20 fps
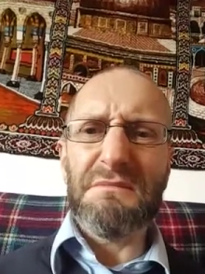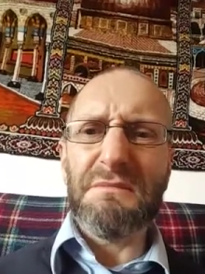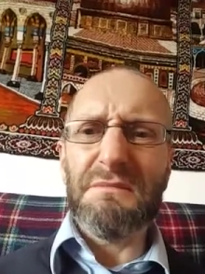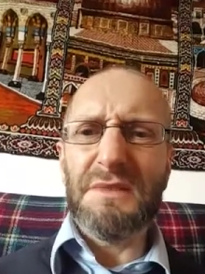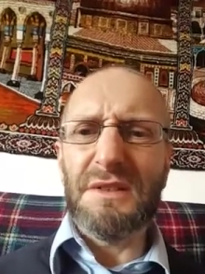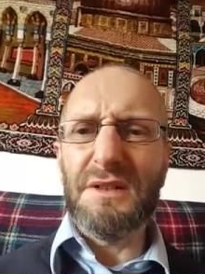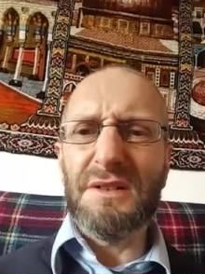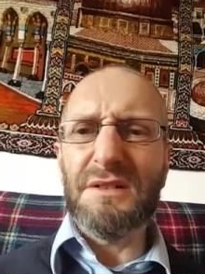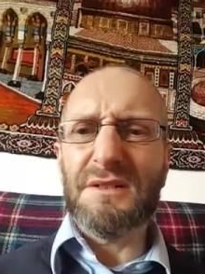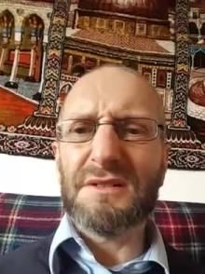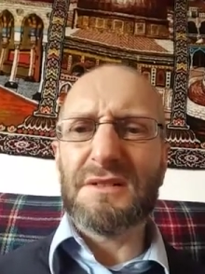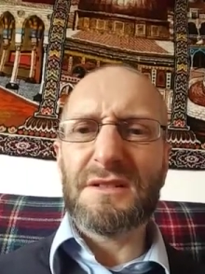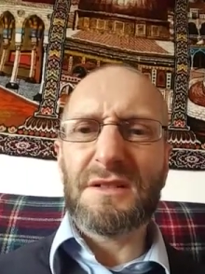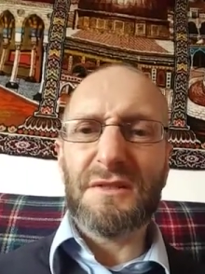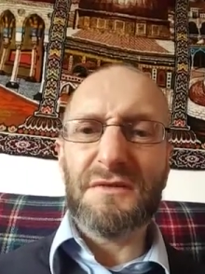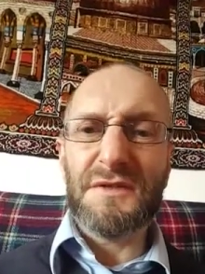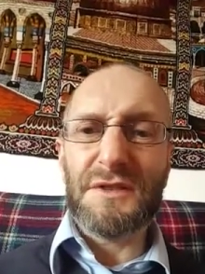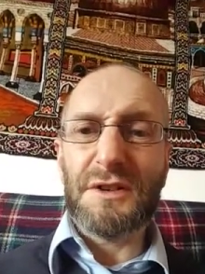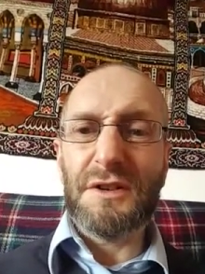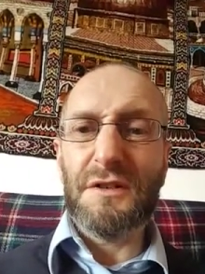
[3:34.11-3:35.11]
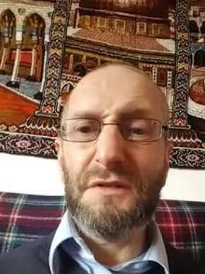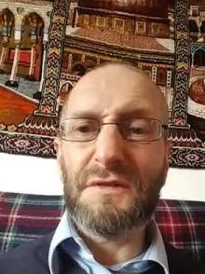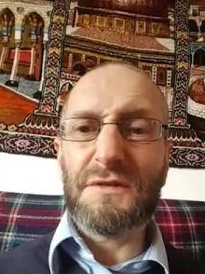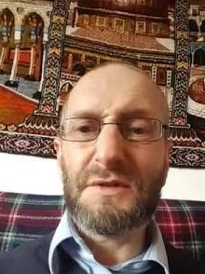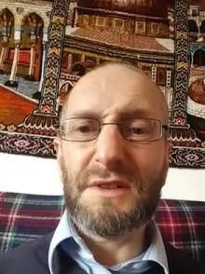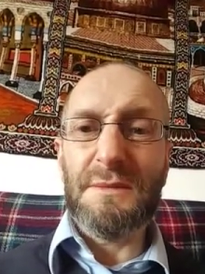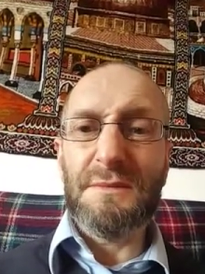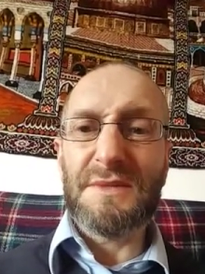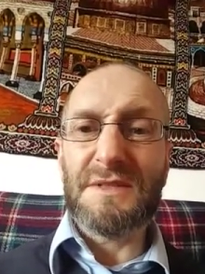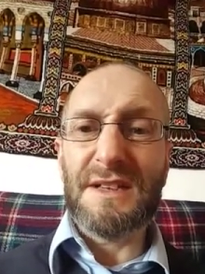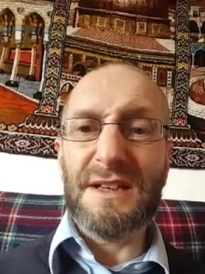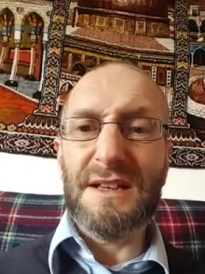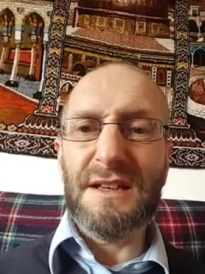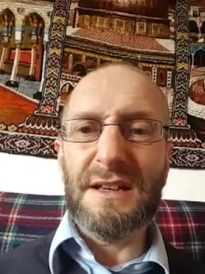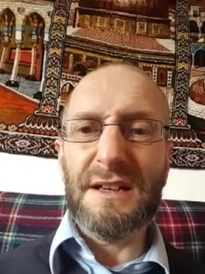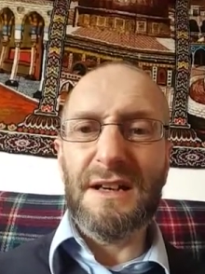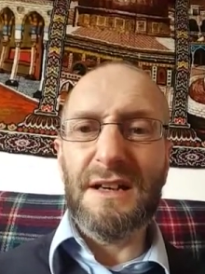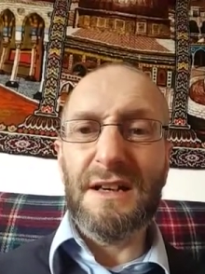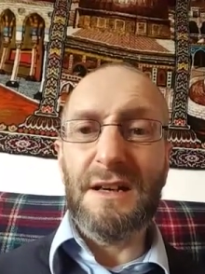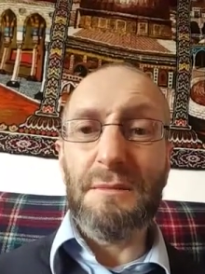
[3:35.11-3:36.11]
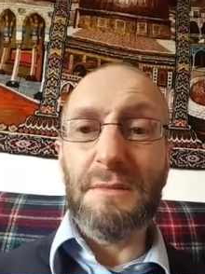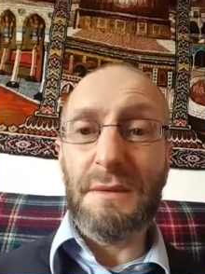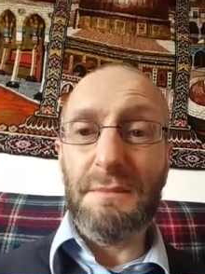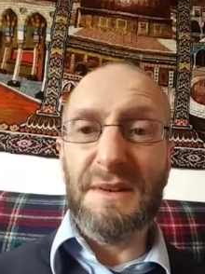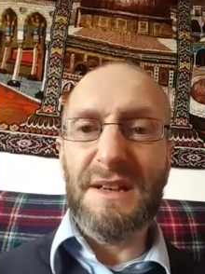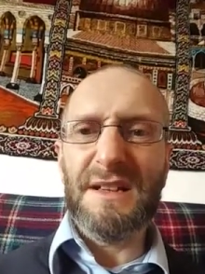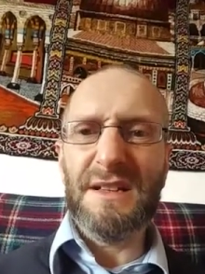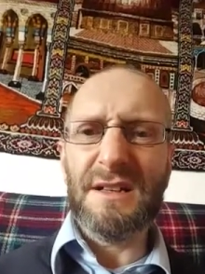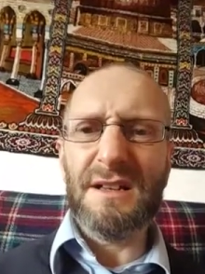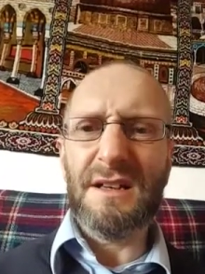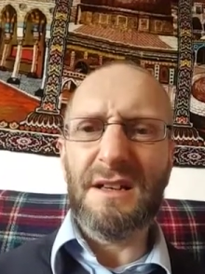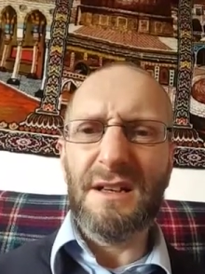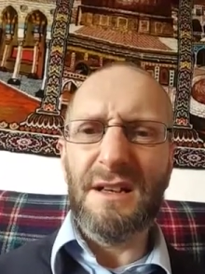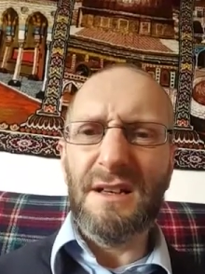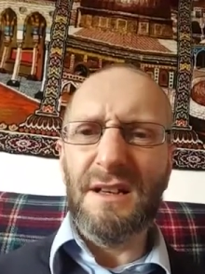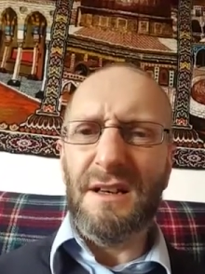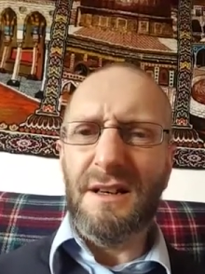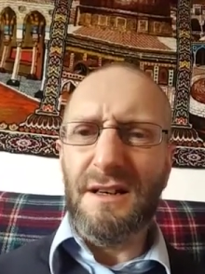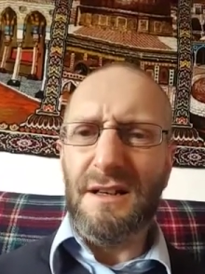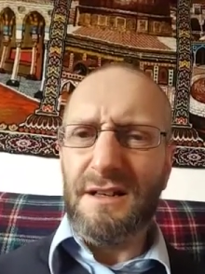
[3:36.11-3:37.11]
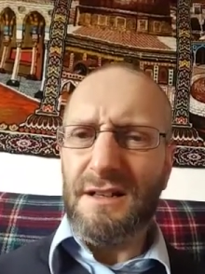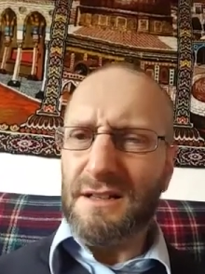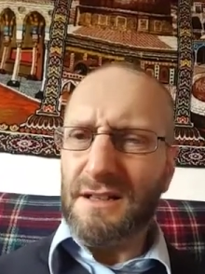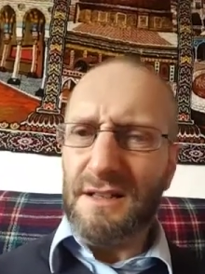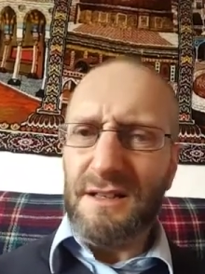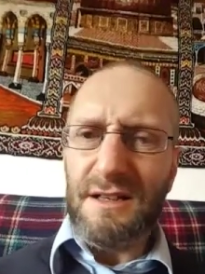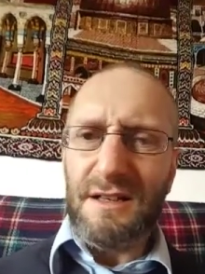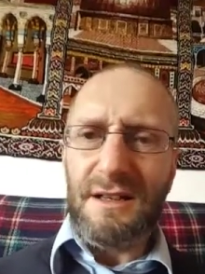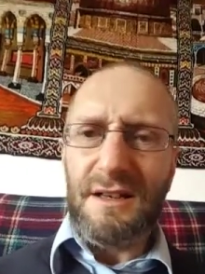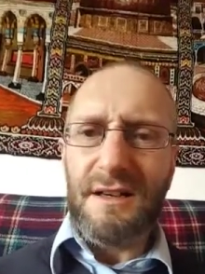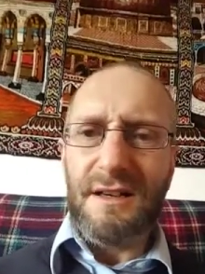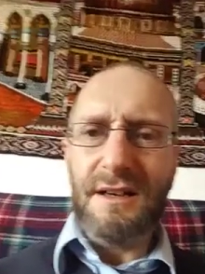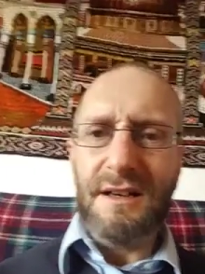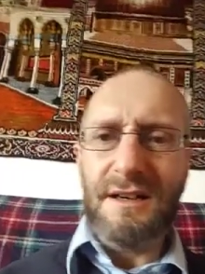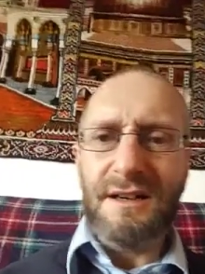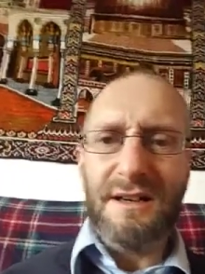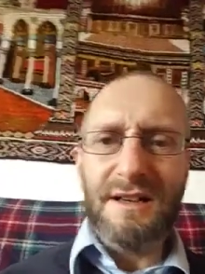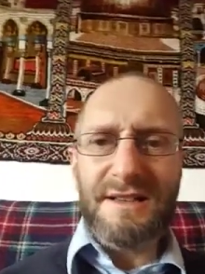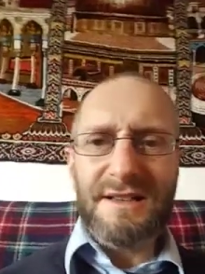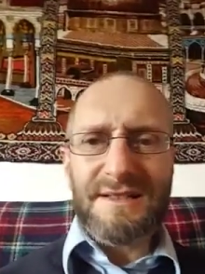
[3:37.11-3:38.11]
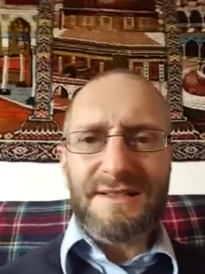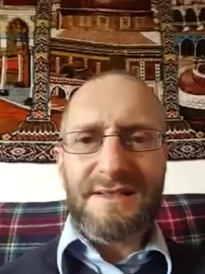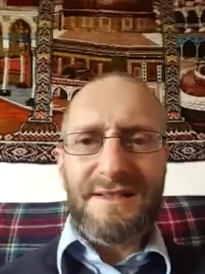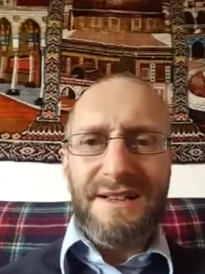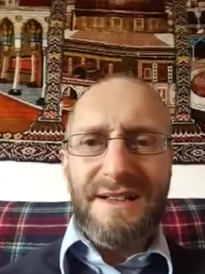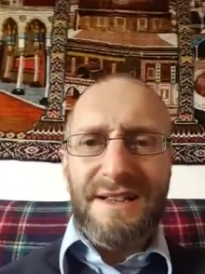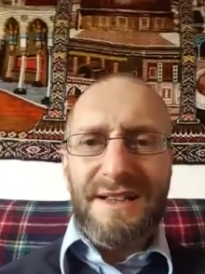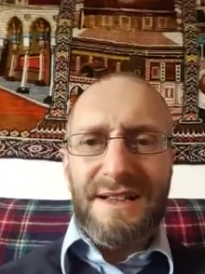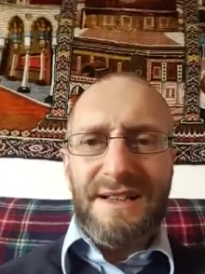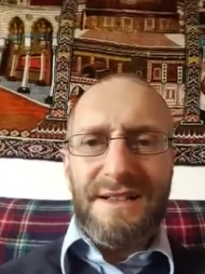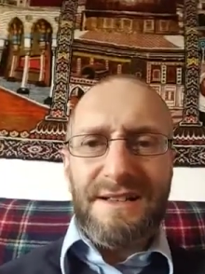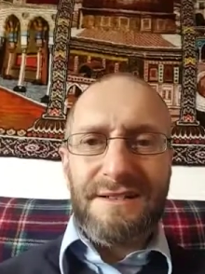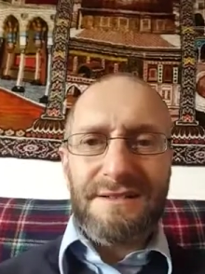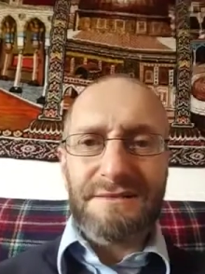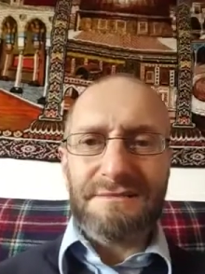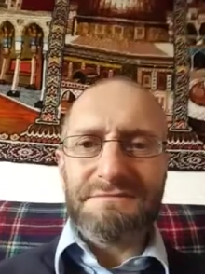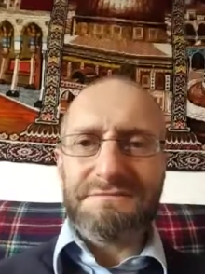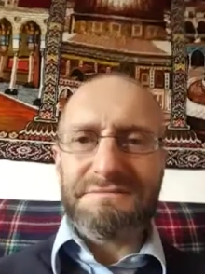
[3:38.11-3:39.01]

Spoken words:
just off the cuff, to empty a bin. And it's like,